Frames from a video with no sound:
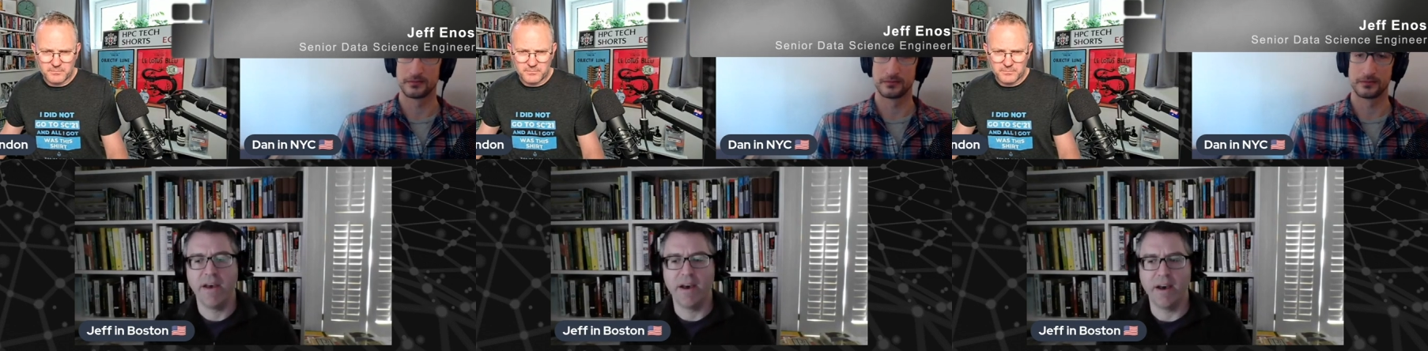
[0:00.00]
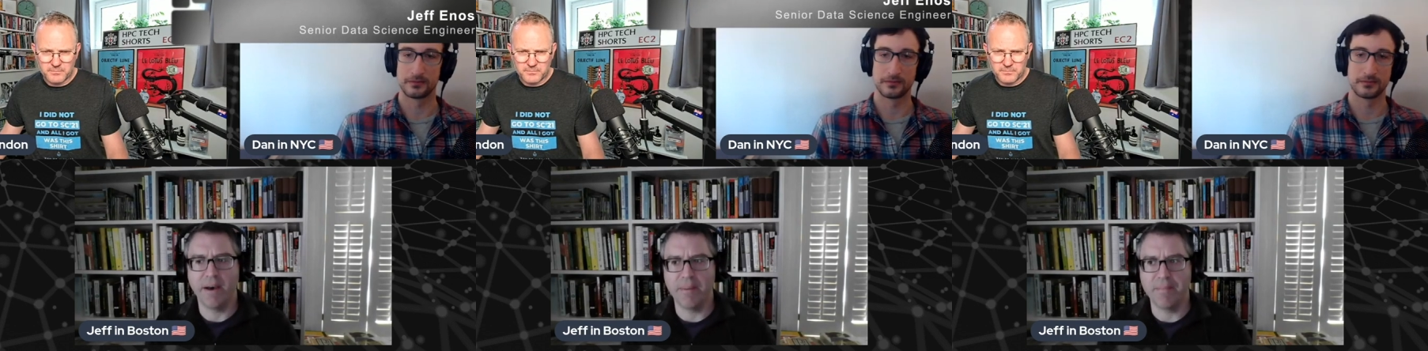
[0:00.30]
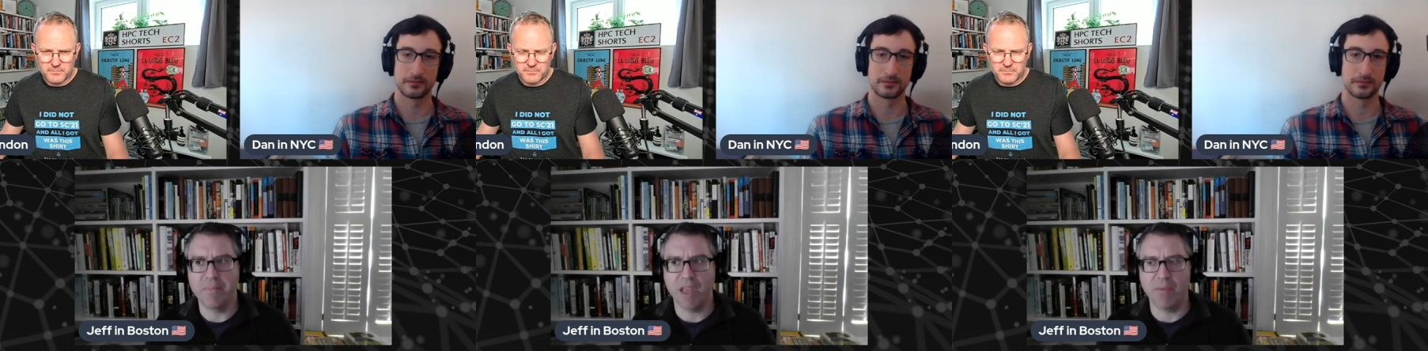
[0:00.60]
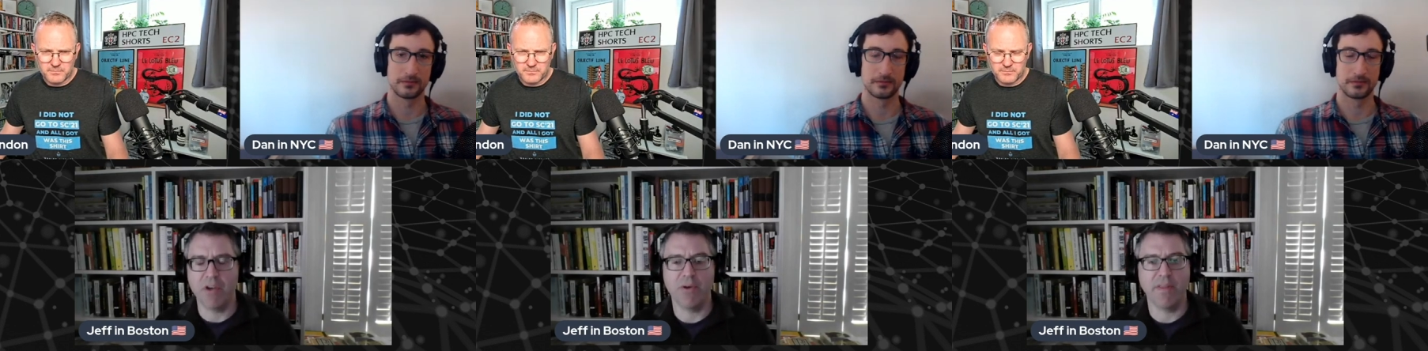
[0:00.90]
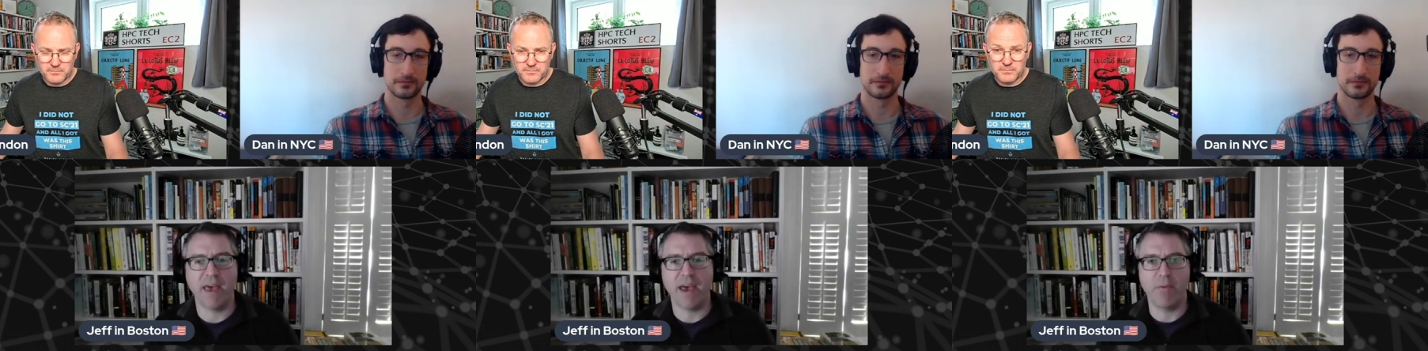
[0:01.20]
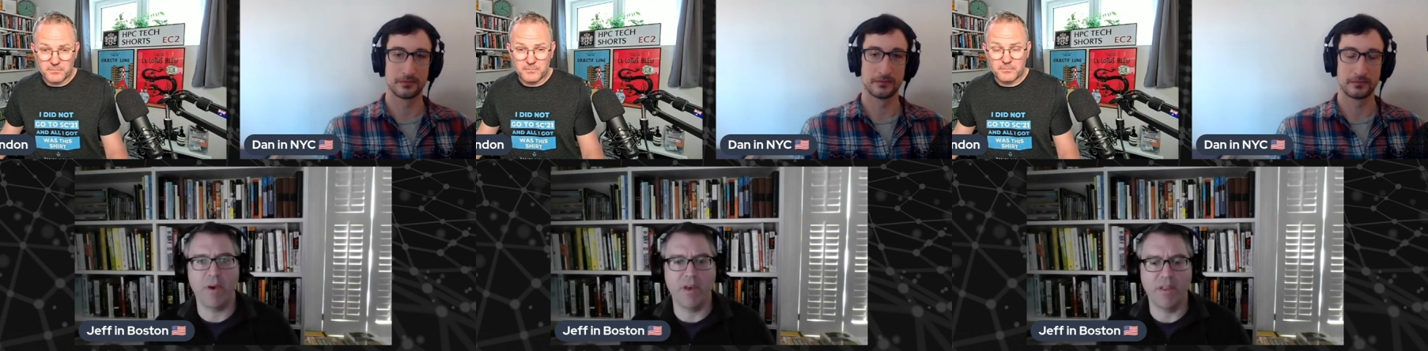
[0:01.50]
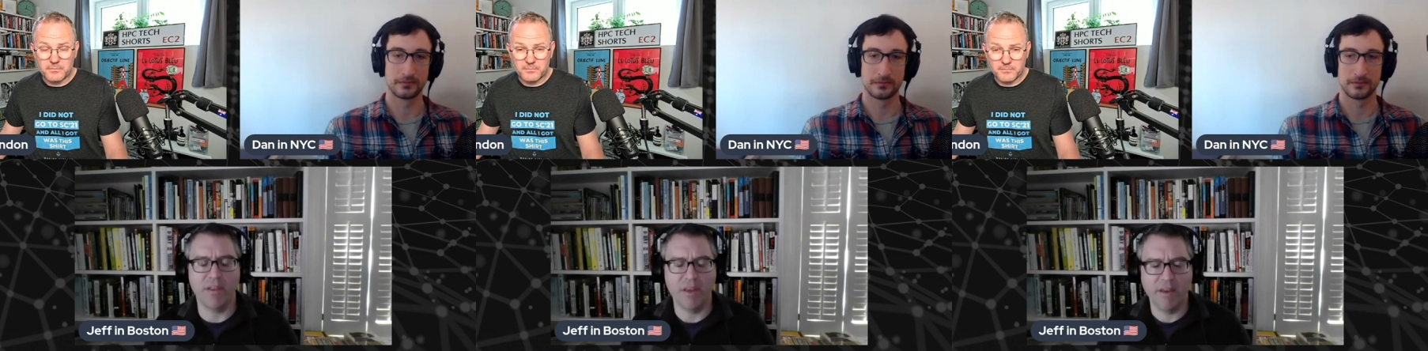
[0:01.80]
Speaker 1: Um, and we're doing that
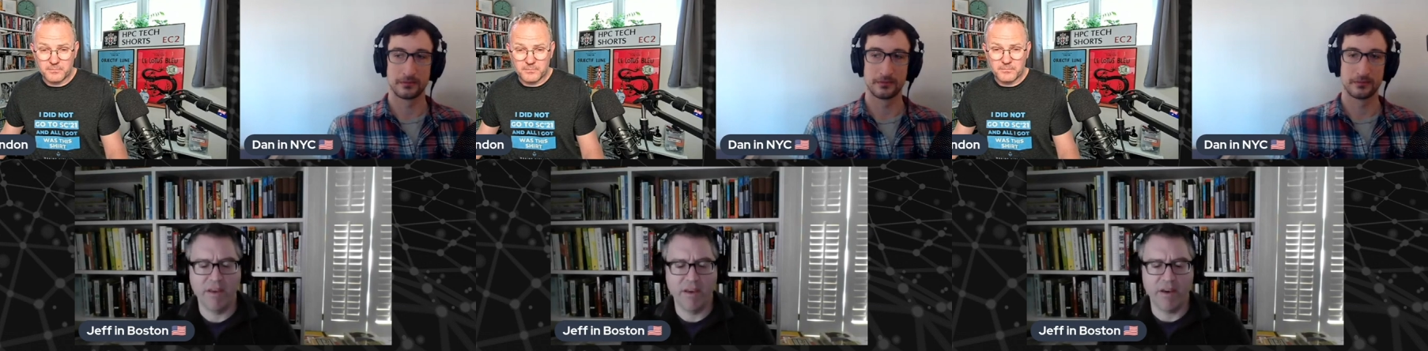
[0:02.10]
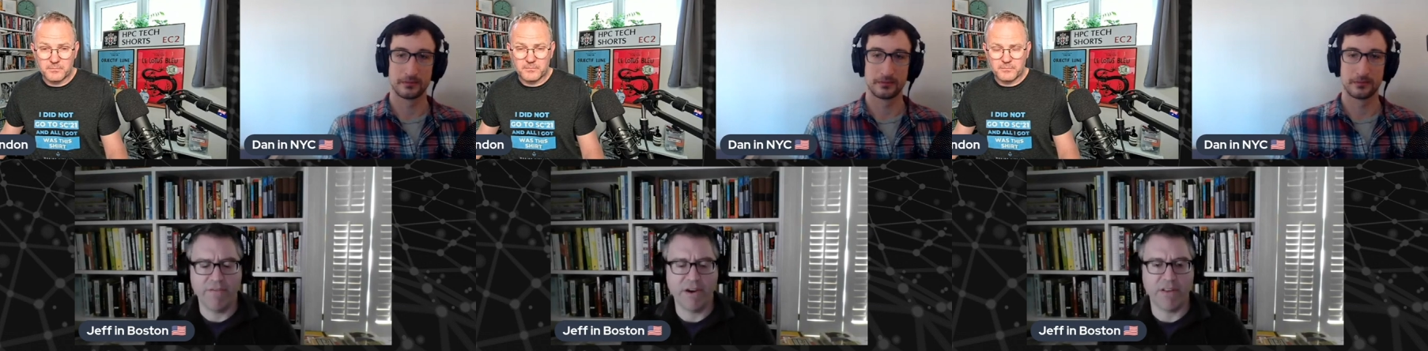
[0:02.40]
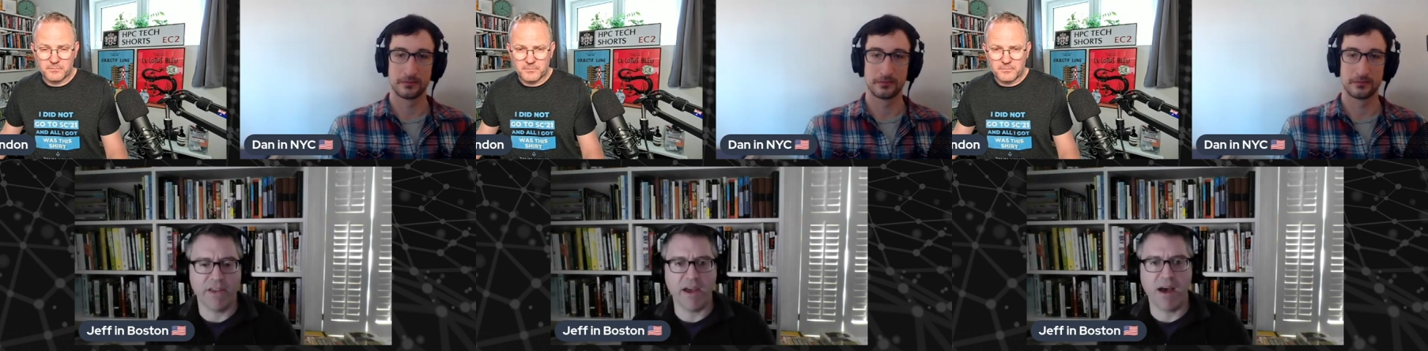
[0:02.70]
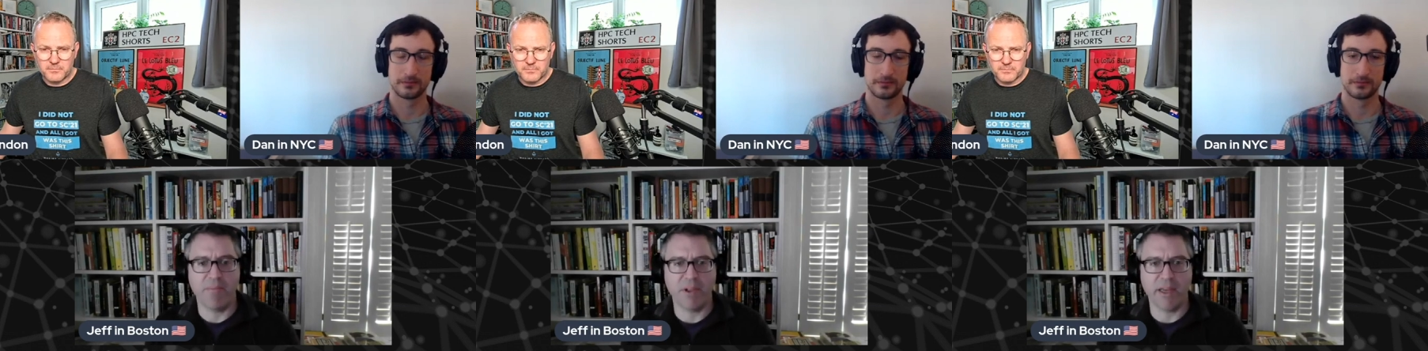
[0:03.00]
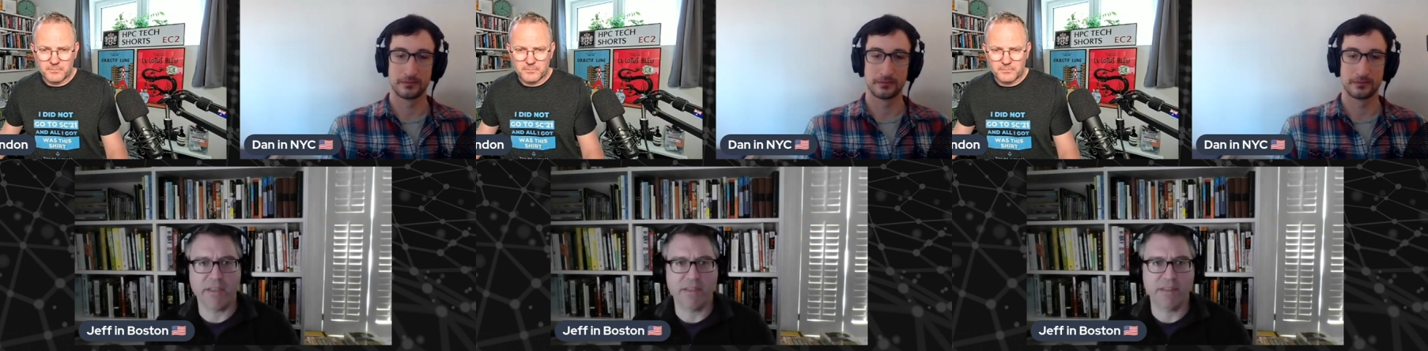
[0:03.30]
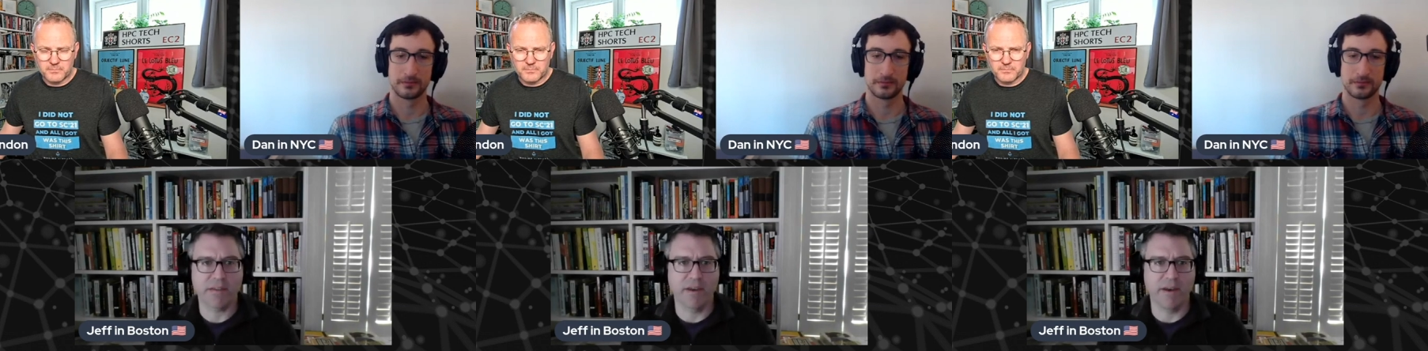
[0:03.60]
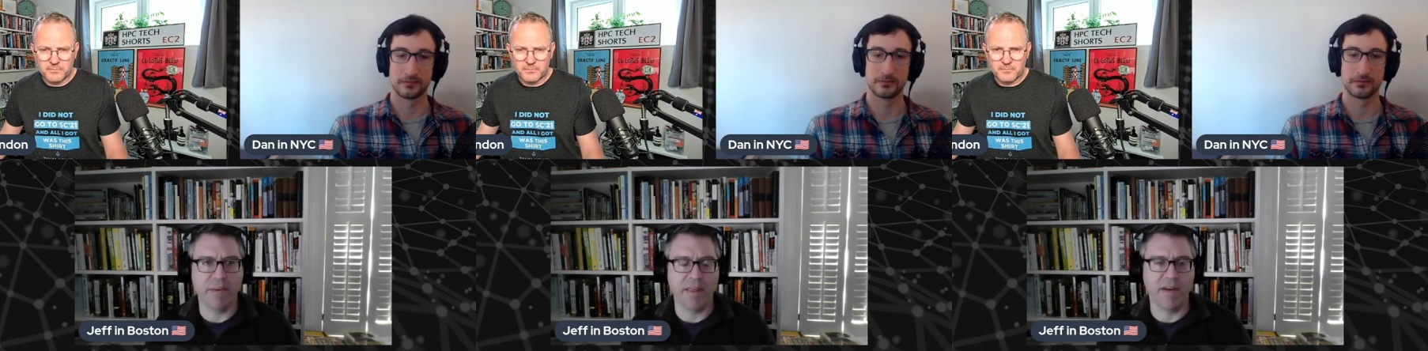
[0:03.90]
with a fairly complex
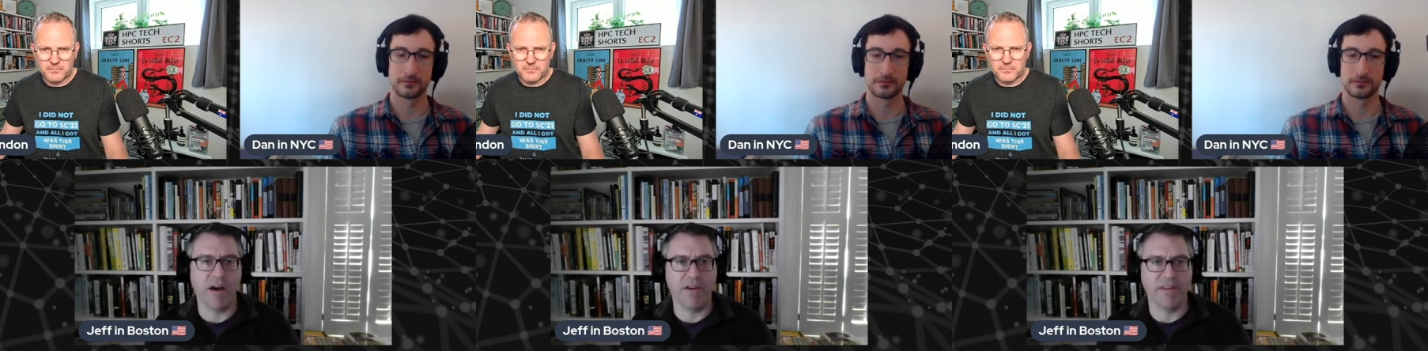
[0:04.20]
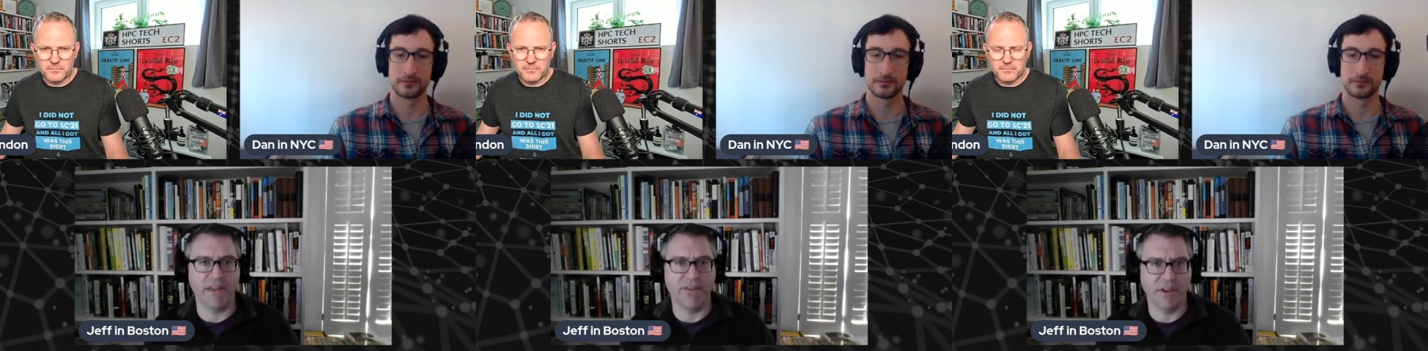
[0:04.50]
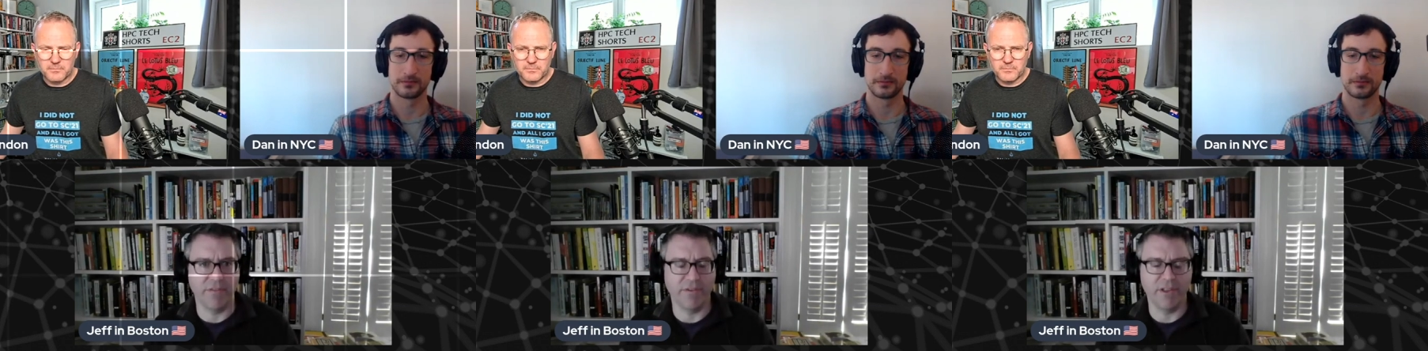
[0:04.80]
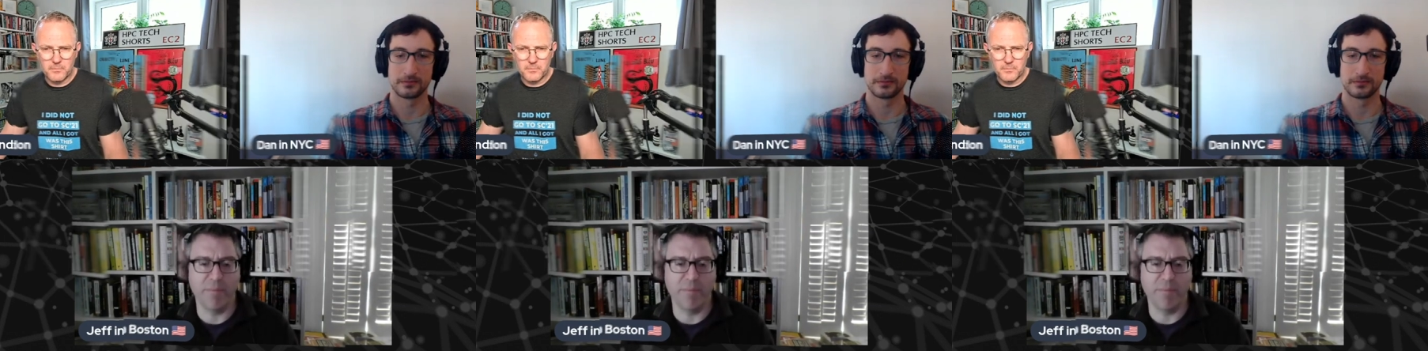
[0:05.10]
uh, methodology using fully